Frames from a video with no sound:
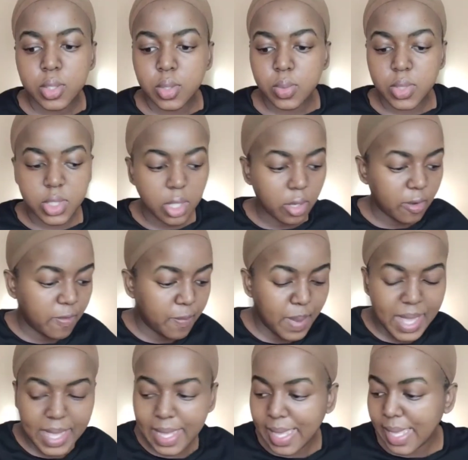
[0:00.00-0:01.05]
So we'll start off
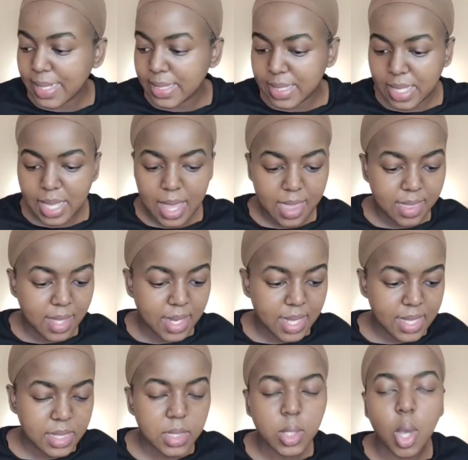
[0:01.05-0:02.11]
by cutting the
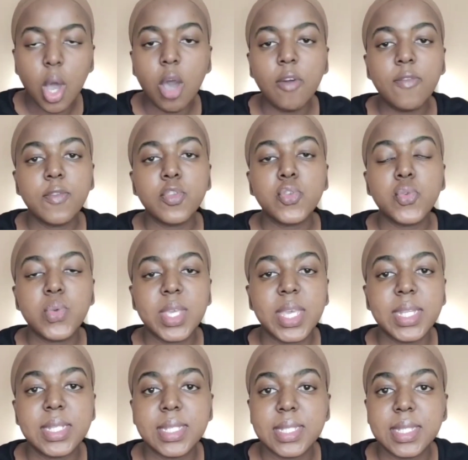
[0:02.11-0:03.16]
lace off. You
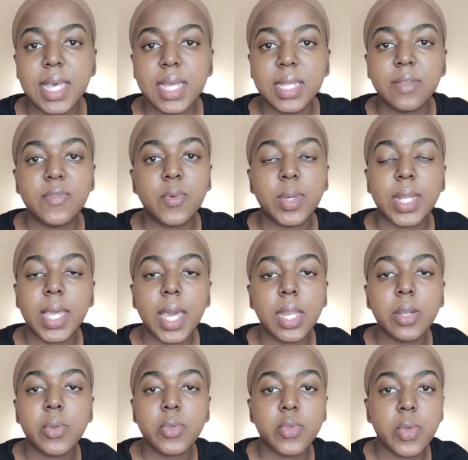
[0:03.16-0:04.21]
can decide if you want to cut
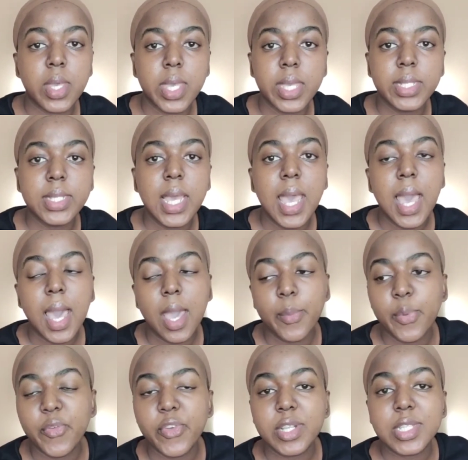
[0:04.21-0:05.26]
it on your head. I
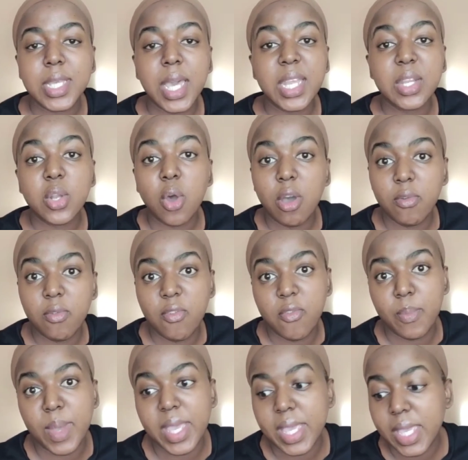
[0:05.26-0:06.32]
prefer to cut it off
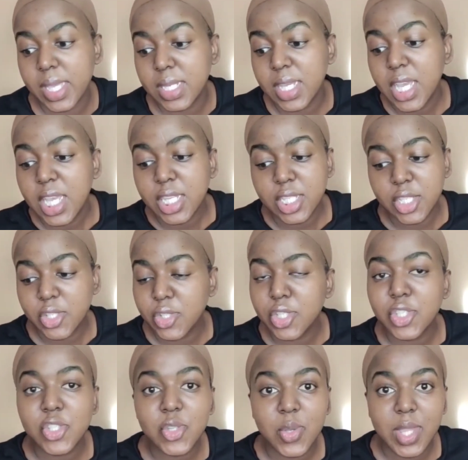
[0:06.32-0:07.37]
of my head just to
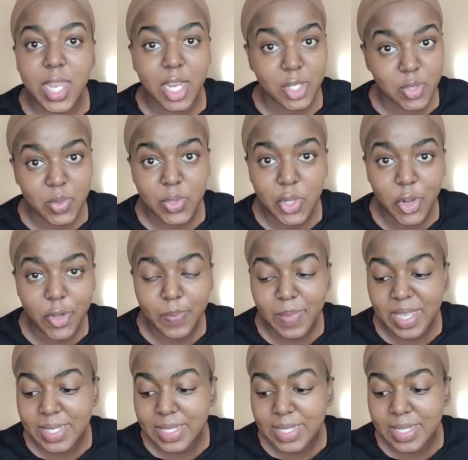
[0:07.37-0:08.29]
ensure that I don't hurt